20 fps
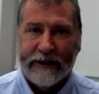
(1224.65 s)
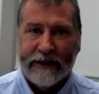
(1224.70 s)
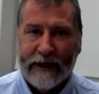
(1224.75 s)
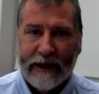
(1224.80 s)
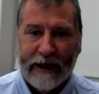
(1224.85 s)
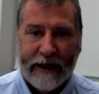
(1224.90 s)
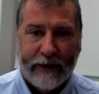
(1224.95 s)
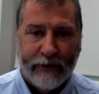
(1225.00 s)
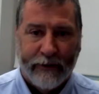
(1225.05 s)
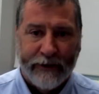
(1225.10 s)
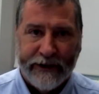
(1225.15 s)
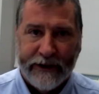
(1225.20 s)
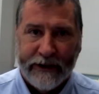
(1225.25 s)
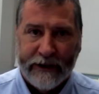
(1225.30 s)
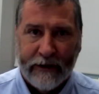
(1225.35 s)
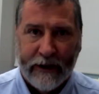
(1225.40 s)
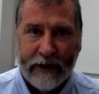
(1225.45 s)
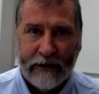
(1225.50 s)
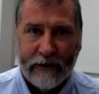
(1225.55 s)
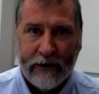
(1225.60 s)
that language and,
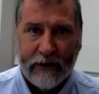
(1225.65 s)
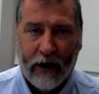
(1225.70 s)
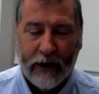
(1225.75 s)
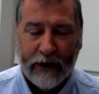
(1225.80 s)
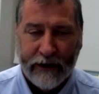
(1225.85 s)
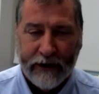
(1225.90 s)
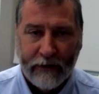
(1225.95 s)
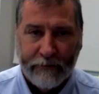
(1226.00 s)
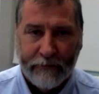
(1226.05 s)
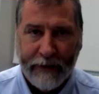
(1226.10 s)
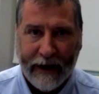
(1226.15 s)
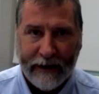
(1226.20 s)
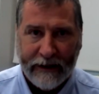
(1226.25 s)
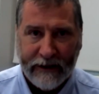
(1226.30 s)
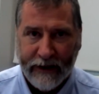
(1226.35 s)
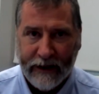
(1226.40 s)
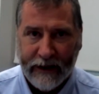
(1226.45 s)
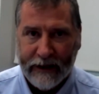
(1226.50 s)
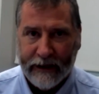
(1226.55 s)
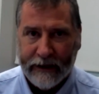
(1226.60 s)
and calling them back to
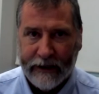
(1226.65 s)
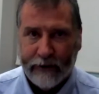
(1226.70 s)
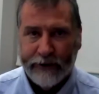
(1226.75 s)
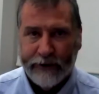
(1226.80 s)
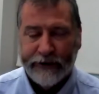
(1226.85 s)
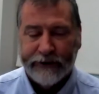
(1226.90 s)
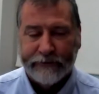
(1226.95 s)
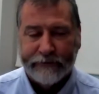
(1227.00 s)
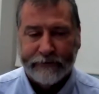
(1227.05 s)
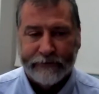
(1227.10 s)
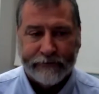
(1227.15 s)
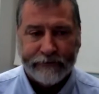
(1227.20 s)
that language